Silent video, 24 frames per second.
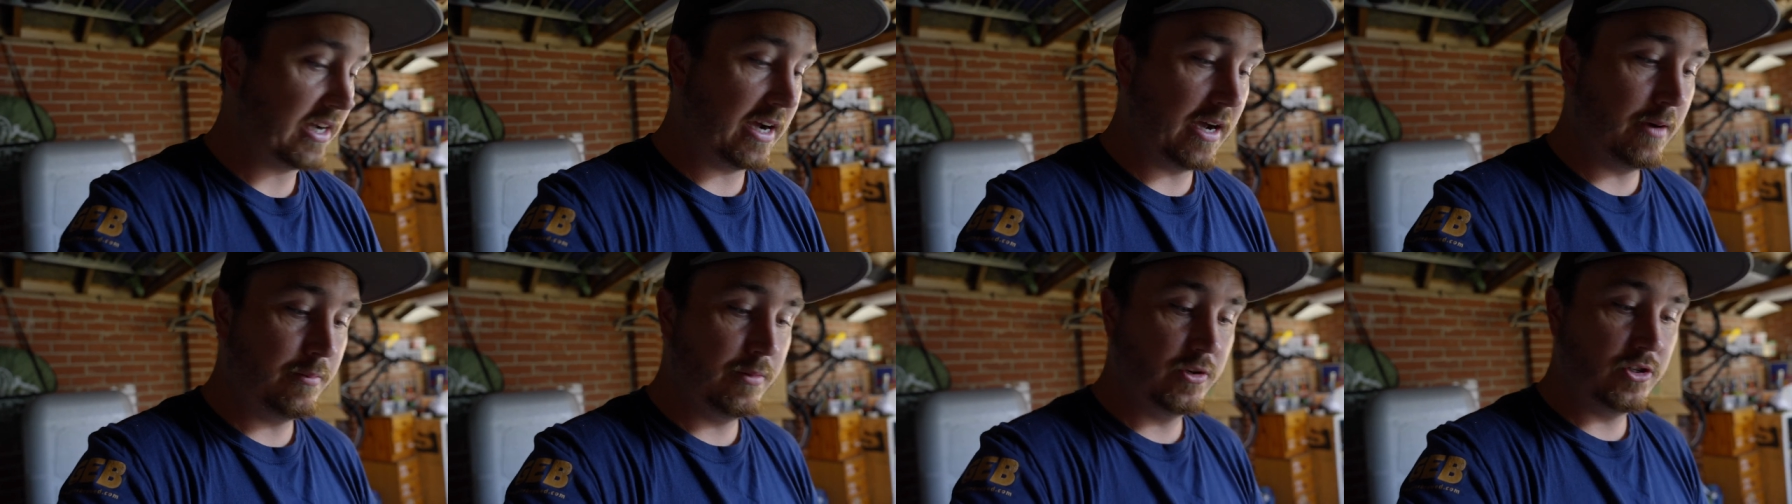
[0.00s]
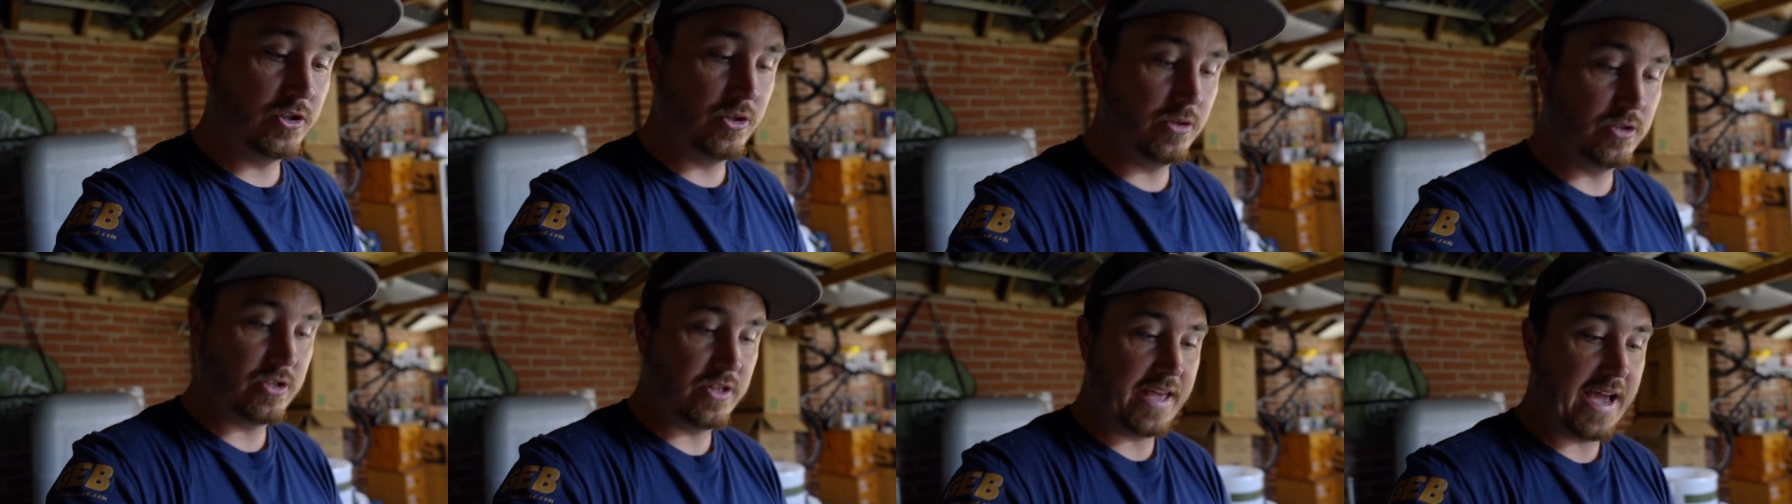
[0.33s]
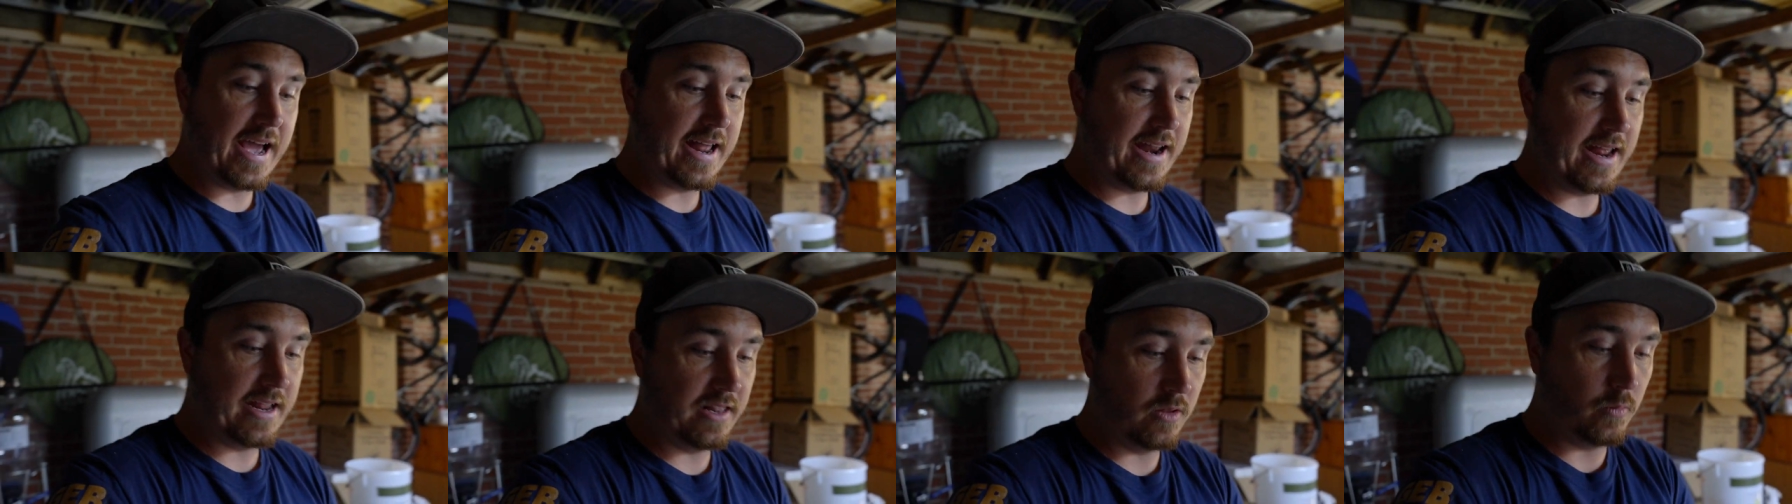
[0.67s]
I would use
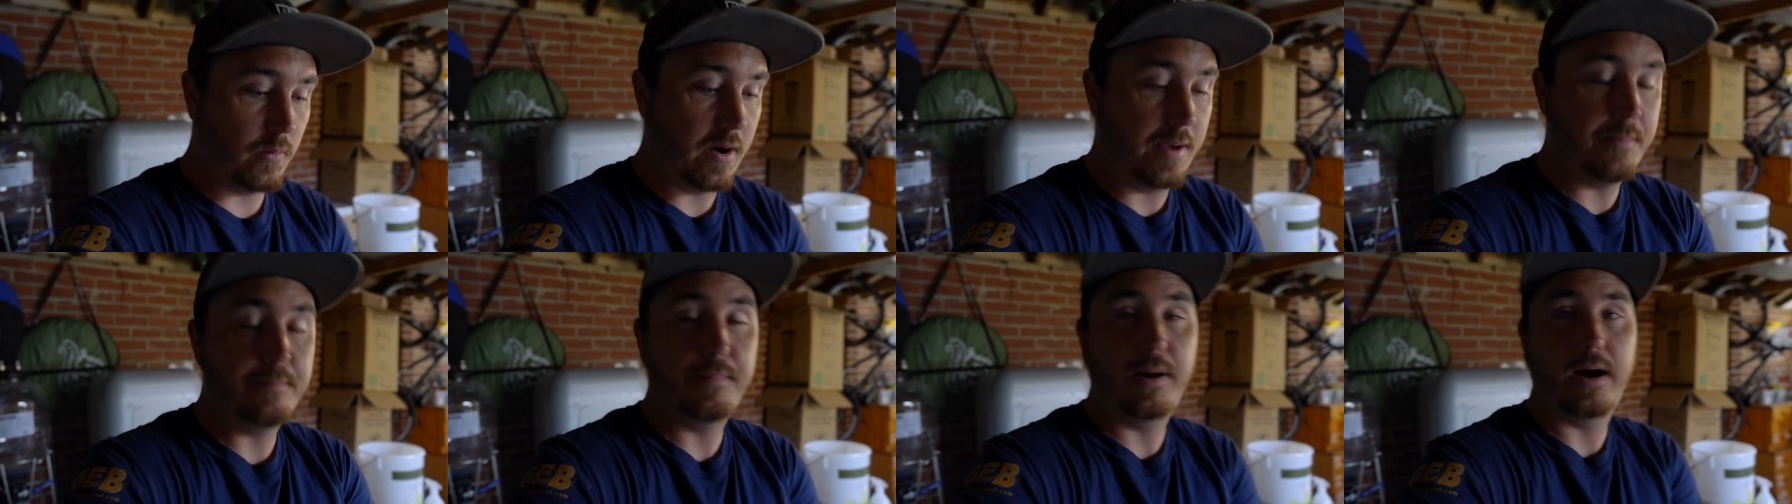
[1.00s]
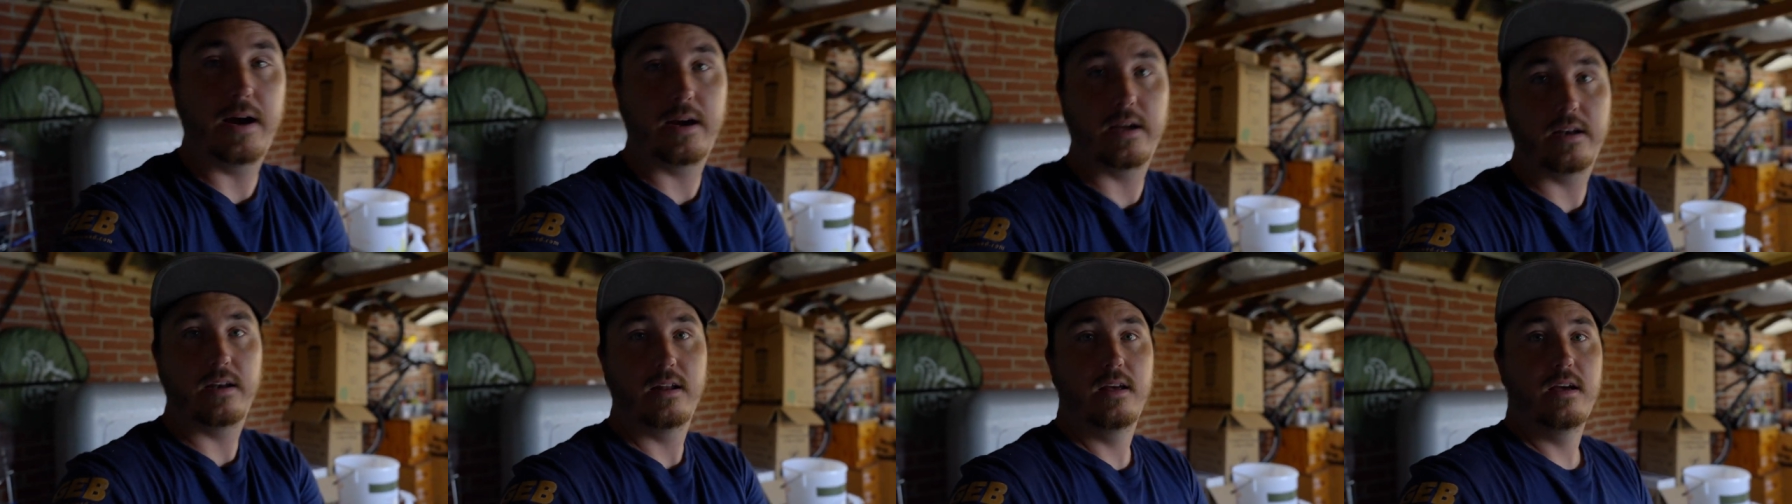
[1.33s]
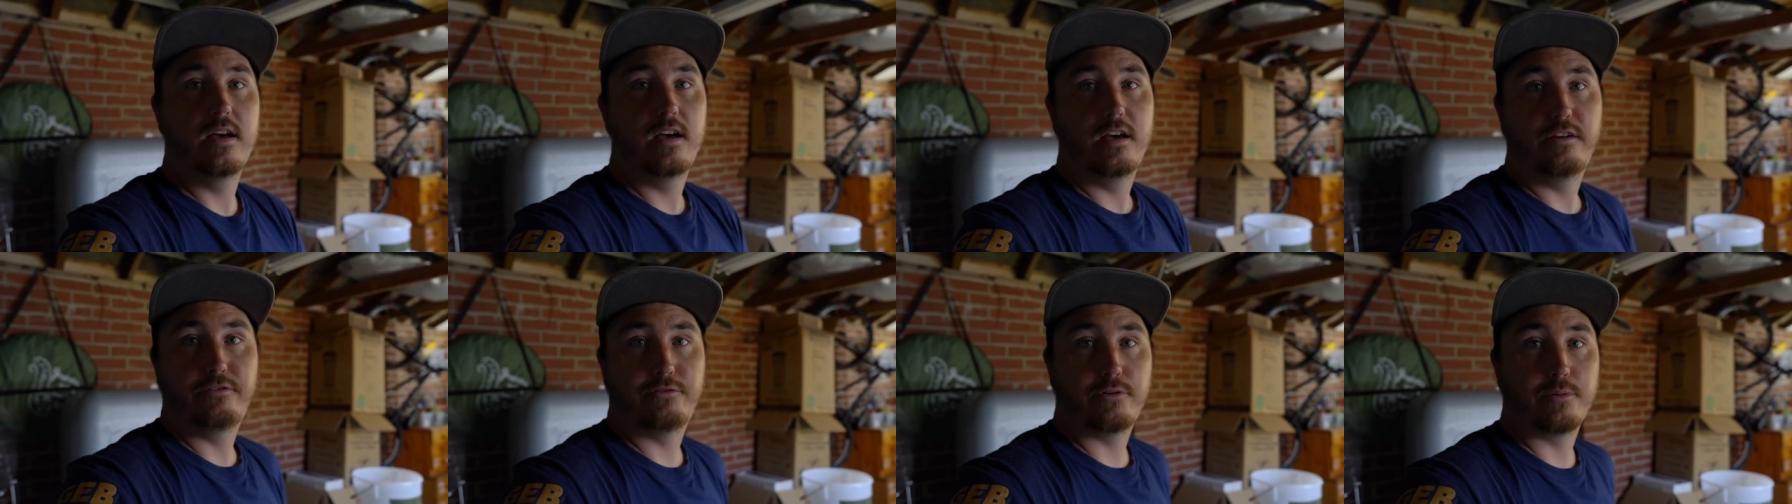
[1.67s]
that and the white bucket
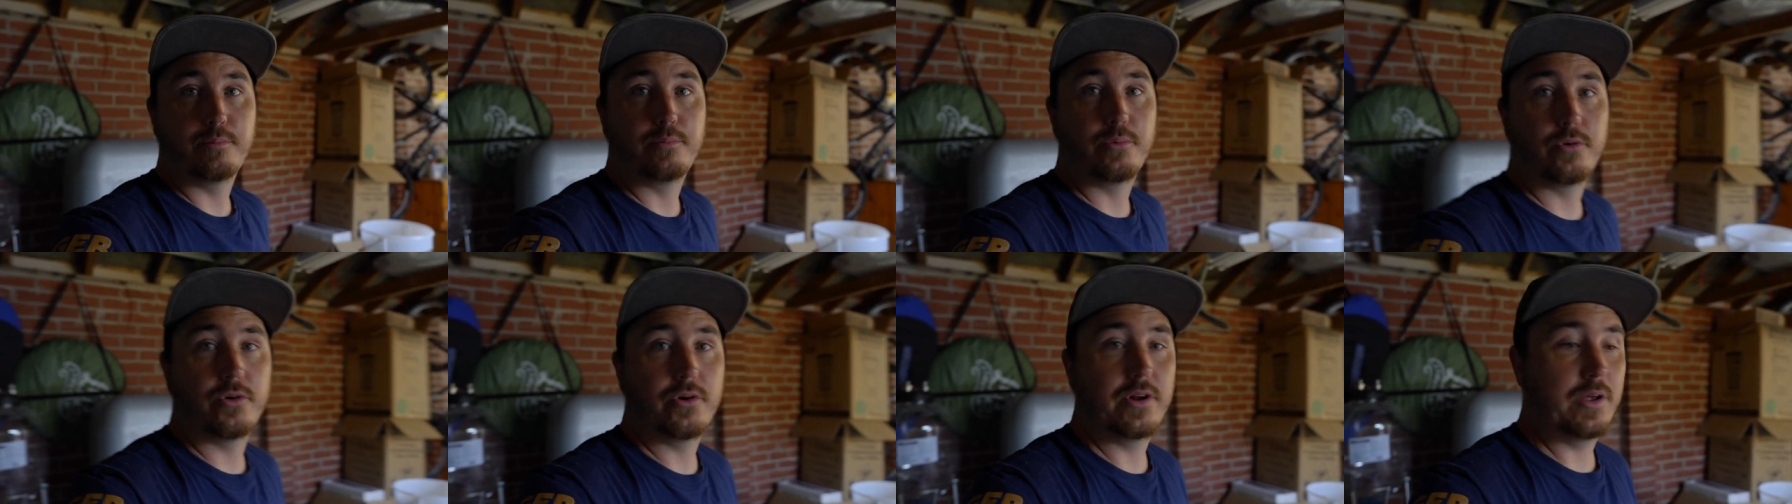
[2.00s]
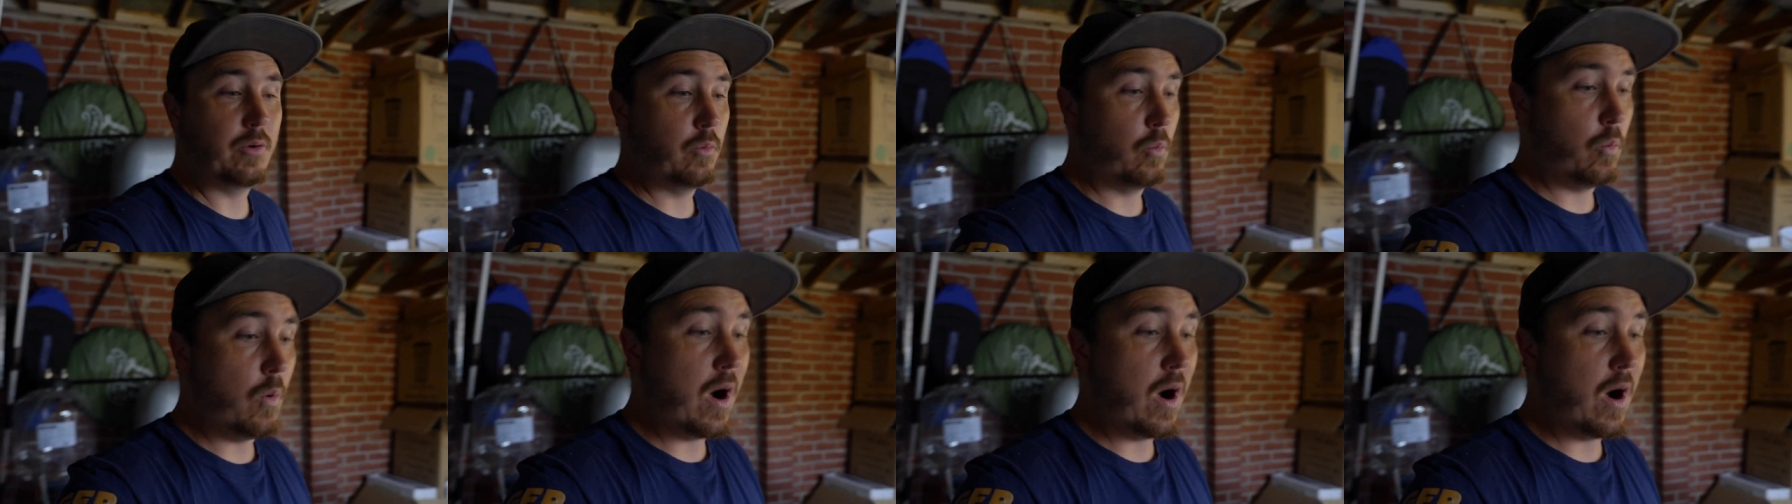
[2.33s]
for brewing